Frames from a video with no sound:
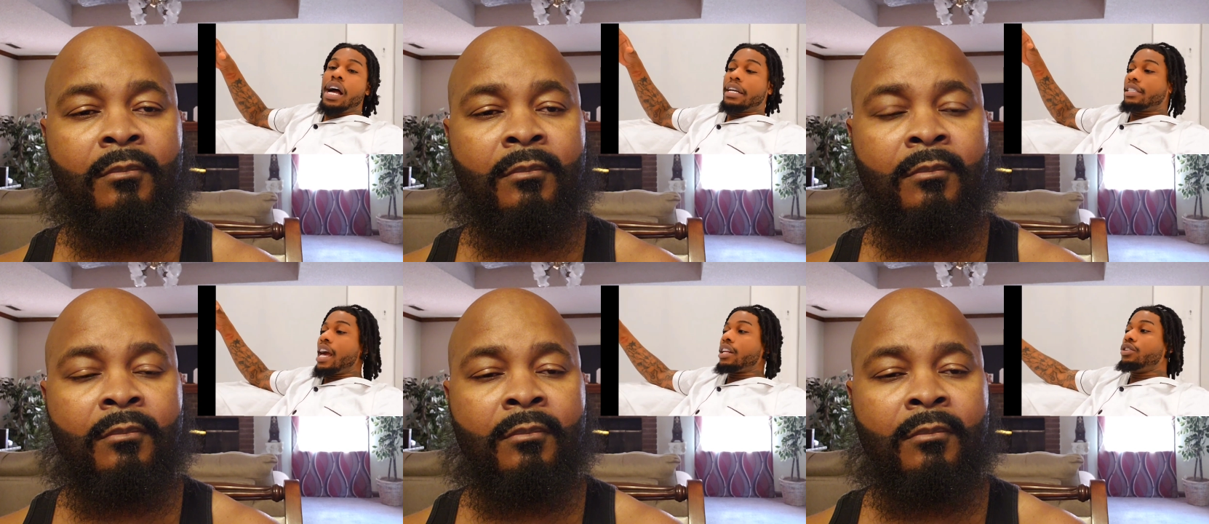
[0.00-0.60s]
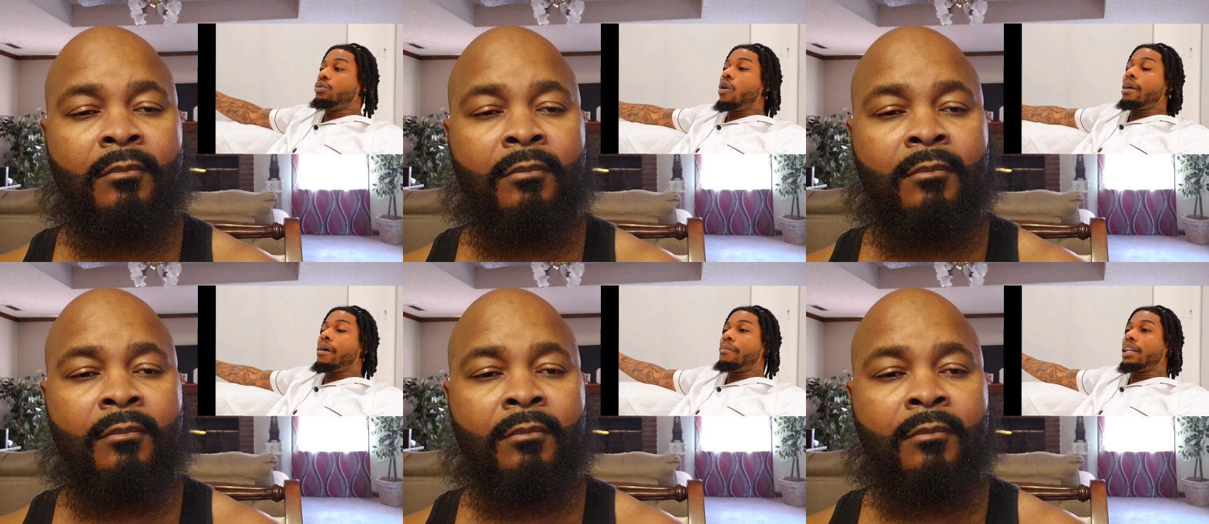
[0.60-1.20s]
Speaker 1: I just got to do right
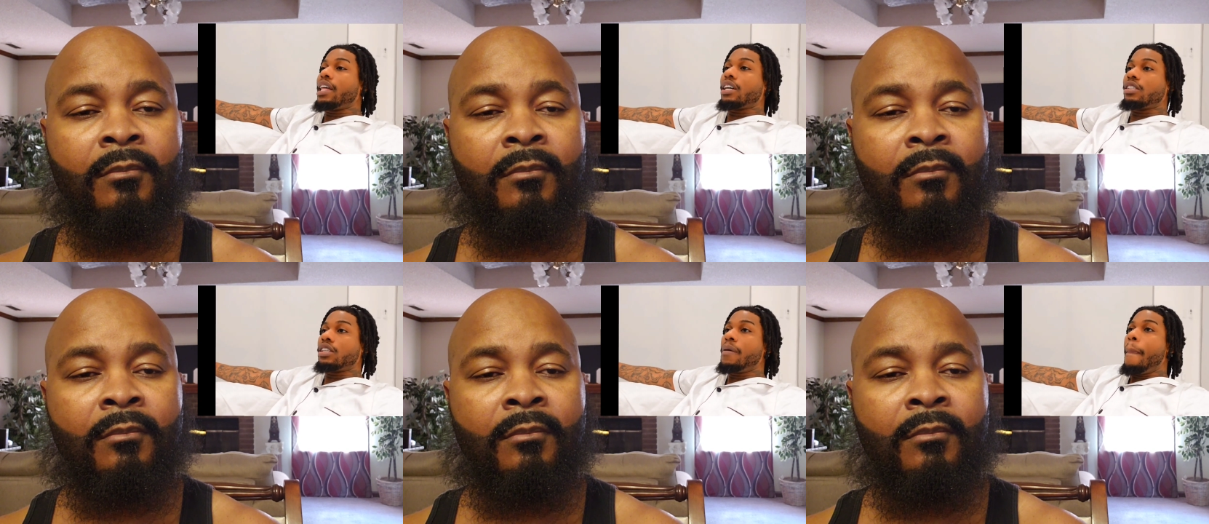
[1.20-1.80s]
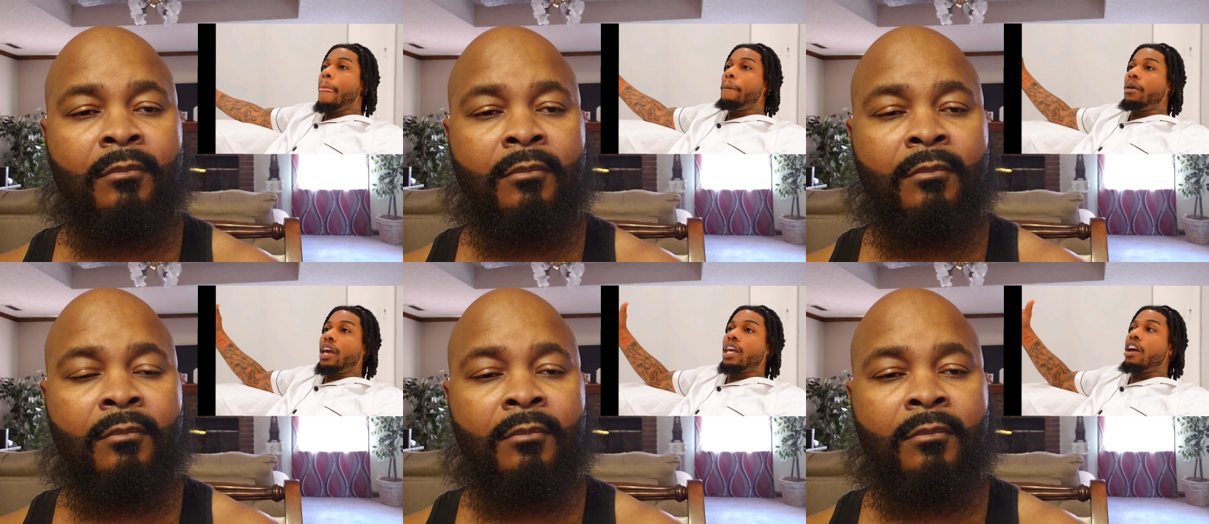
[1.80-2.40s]
by my legacy.
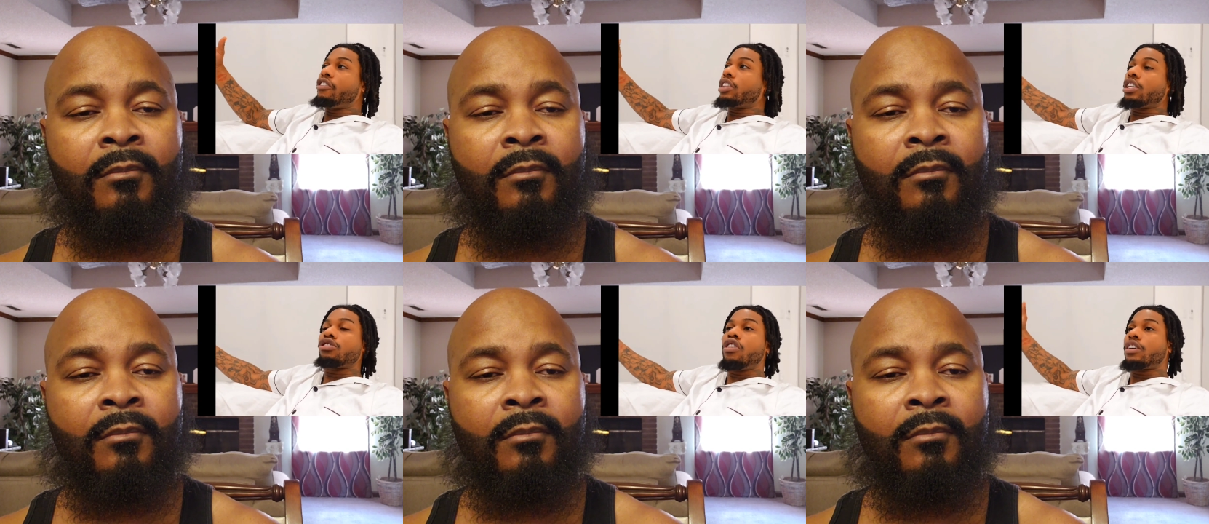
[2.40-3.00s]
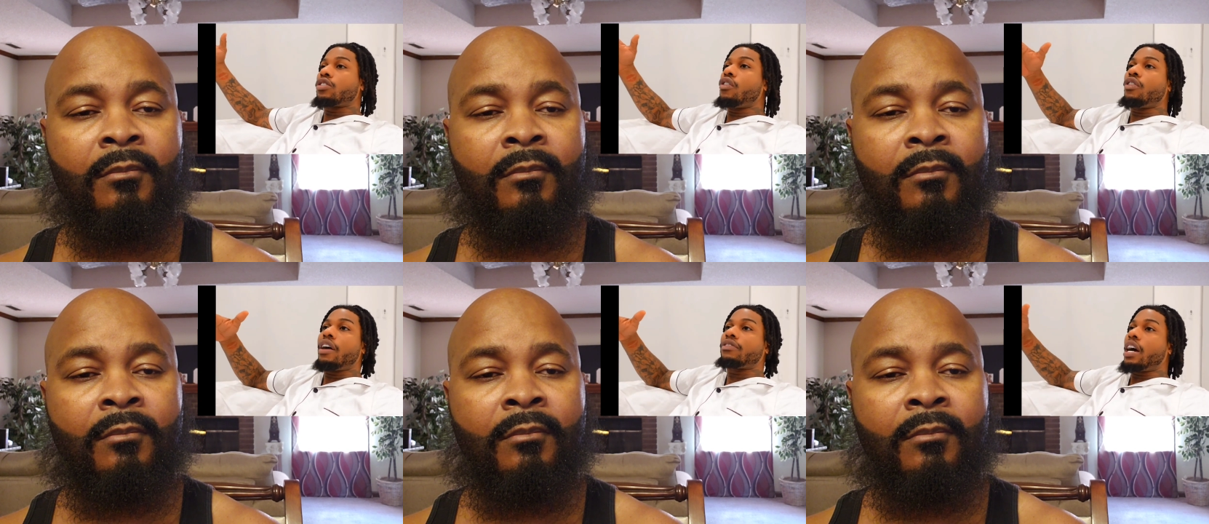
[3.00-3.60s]
And everything starts over
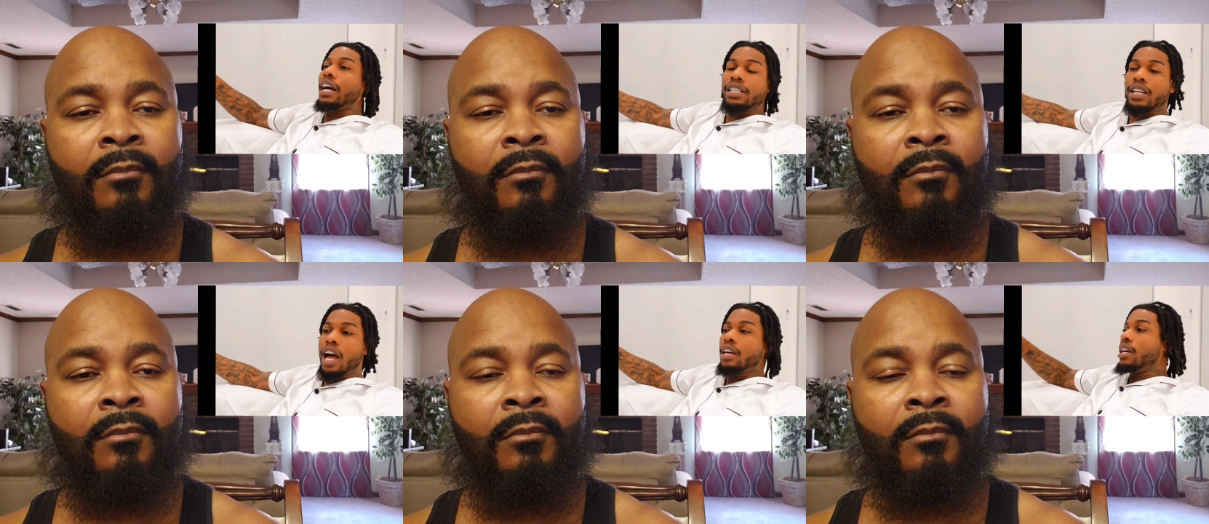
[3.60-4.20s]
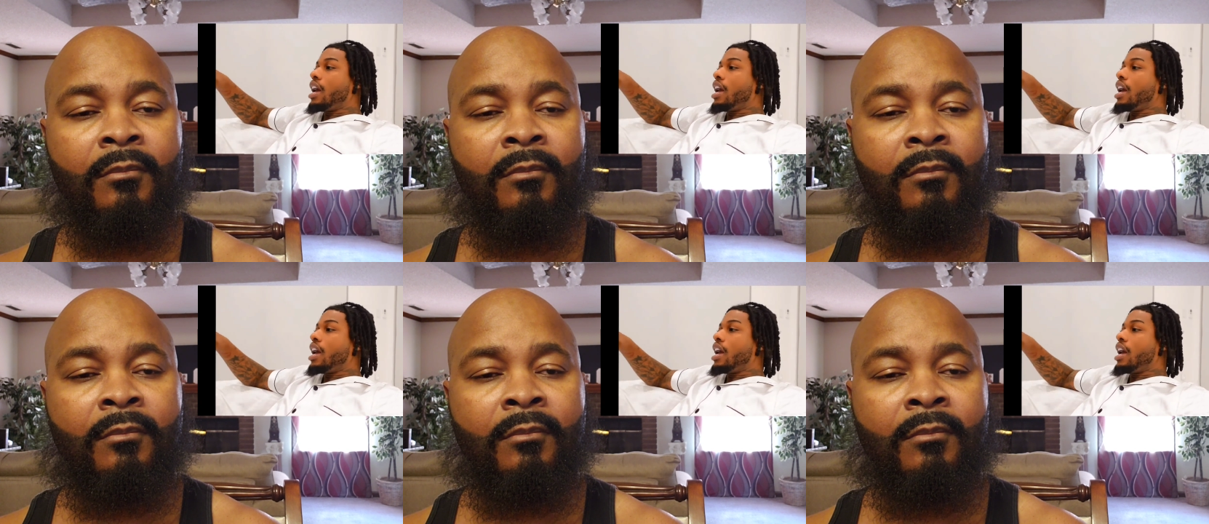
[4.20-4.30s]
after I got shot.